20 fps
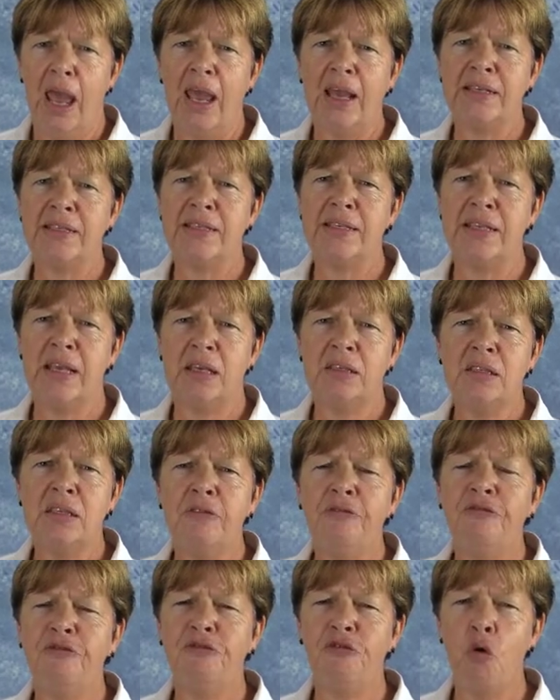
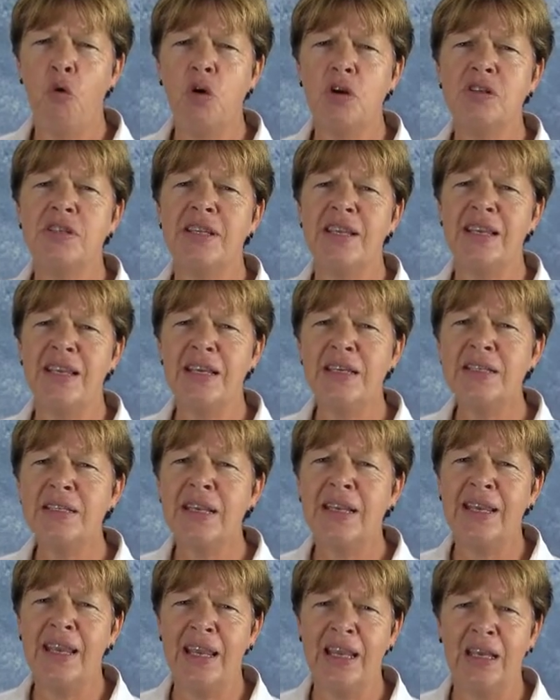Excessive force is,
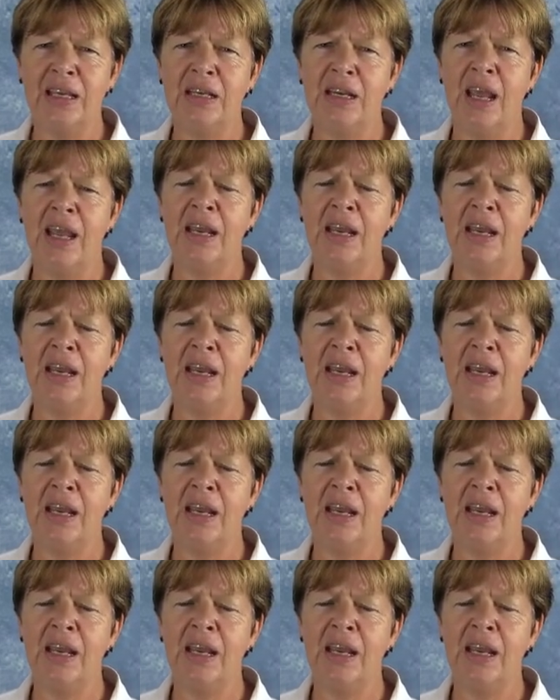again,